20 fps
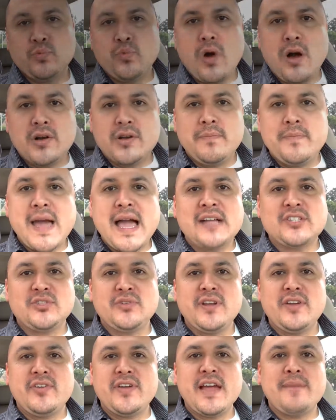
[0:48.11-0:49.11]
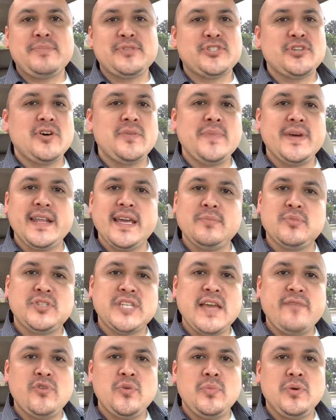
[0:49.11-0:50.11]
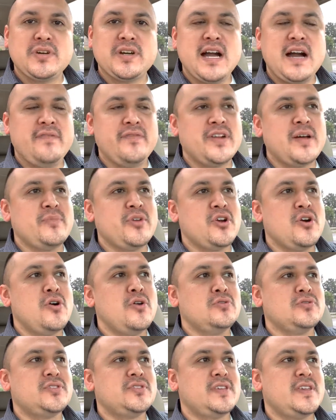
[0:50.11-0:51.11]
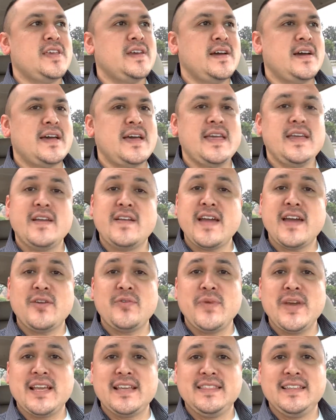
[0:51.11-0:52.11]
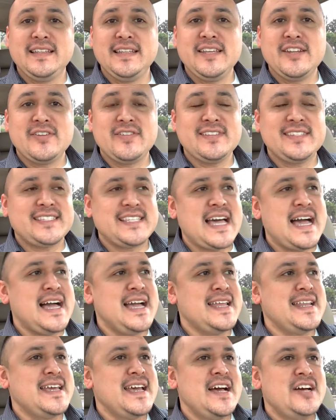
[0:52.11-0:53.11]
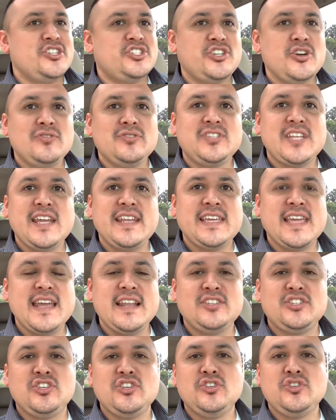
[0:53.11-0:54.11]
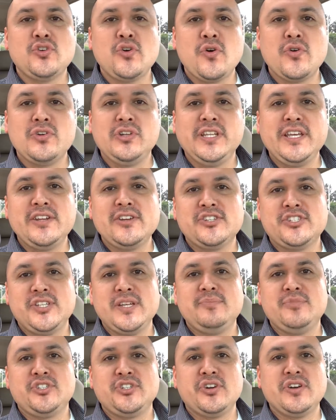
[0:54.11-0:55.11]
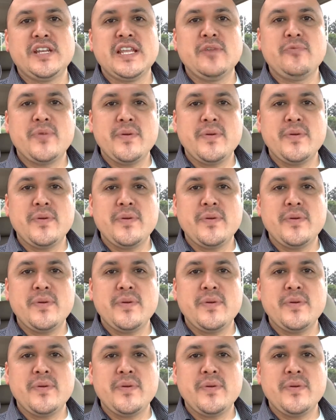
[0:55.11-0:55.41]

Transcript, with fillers: welcome back to another episode. My name is Dave Rubalcava, and I'm your host uh, here at Awaken the Leader Inside, show dedicated to your leadership journey.